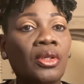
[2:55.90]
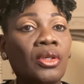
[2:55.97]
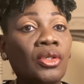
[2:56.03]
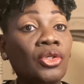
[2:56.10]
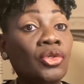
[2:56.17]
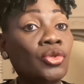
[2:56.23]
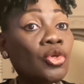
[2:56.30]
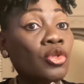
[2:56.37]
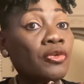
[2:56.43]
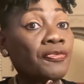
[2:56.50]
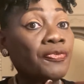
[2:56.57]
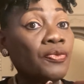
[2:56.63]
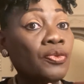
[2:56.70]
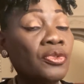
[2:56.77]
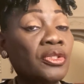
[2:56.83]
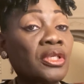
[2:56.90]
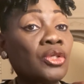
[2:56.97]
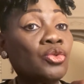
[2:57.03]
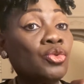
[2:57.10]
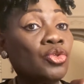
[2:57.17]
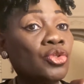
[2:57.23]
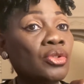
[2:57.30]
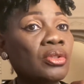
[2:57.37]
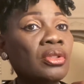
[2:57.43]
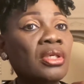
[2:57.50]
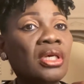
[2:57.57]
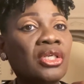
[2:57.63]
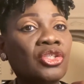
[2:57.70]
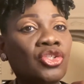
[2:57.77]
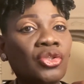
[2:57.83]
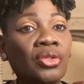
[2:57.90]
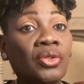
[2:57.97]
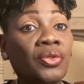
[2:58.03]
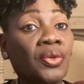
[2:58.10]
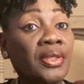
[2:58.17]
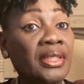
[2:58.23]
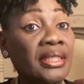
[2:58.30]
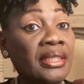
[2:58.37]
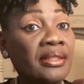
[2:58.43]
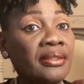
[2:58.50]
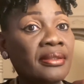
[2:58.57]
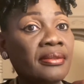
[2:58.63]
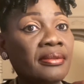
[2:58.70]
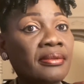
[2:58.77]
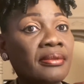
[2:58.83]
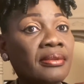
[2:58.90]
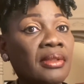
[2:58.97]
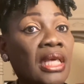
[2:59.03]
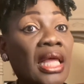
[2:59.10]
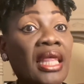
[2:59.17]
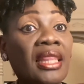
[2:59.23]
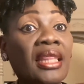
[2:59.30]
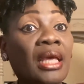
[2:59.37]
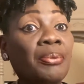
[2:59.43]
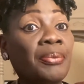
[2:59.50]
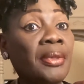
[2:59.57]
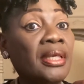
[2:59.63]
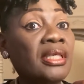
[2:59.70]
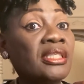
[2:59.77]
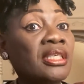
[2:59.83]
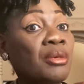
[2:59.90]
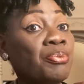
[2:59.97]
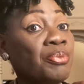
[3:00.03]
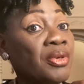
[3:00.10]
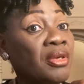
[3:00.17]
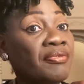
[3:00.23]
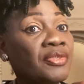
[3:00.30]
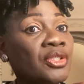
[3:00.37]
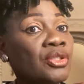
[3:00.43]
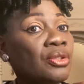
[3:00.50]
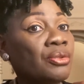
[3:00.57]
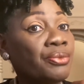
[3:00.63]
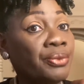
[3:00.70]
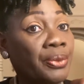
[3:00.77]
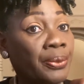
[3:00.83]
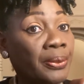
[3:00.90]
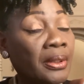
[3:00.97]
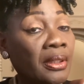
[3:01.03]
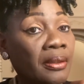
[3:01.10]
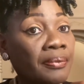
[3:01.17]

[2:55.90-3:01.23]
You know the foods that you should and should not eat. That plays a pivotal role.